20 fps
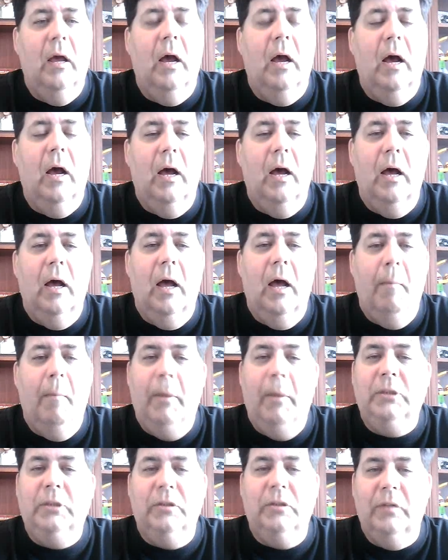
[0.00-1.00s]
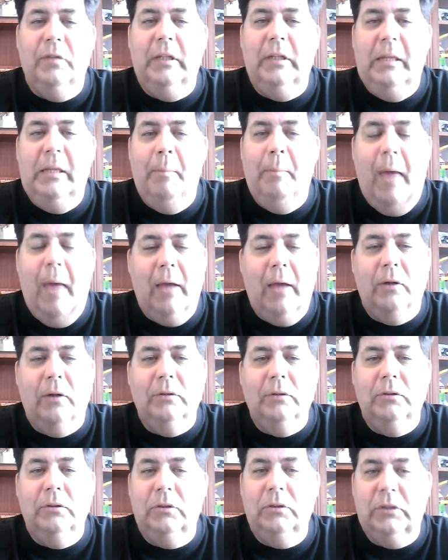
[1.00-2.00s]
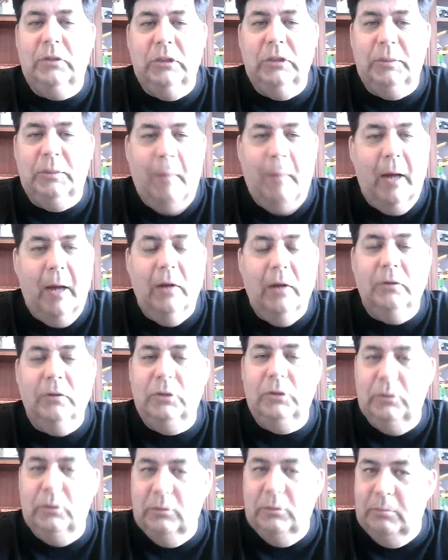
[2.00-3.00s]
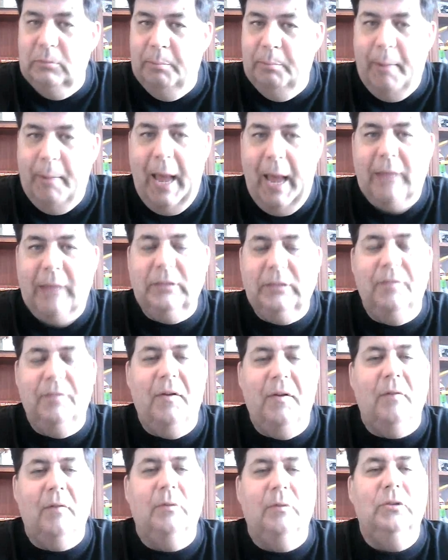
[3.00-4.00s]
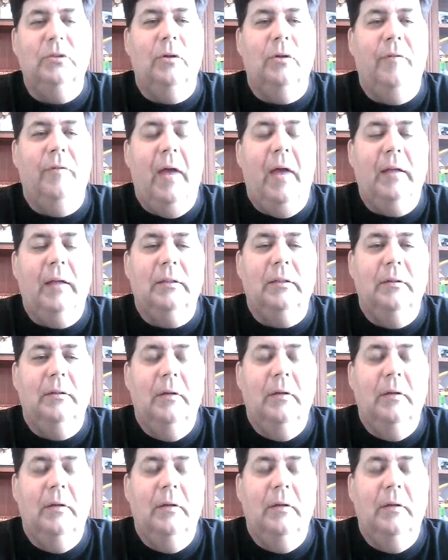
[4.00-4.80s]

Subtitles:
a bunch of elite bankers conspired to pass the Federal Reserve Act